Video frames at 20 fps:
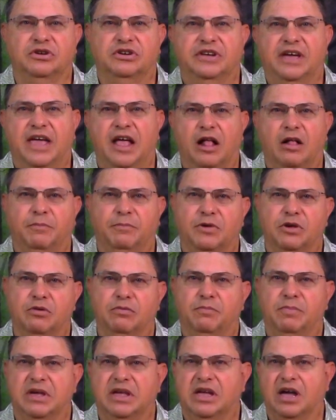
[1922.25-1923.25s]
to help you
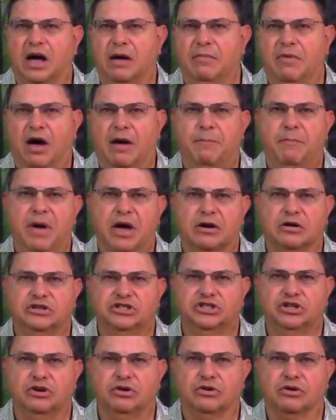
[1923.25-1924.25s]
become a better
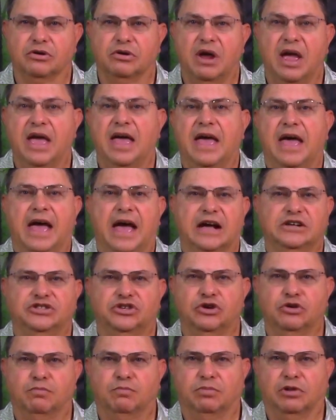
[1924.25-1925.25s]
shooter as
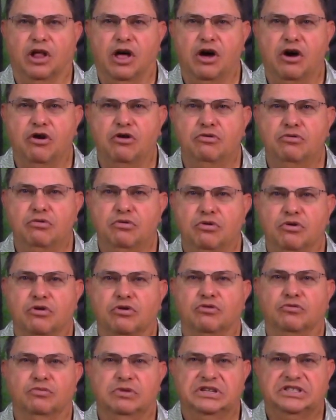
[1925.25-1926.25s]
you blow
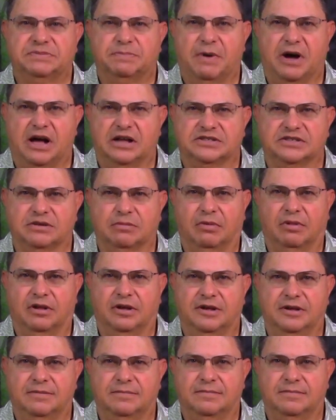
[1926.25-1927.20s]
responsibly.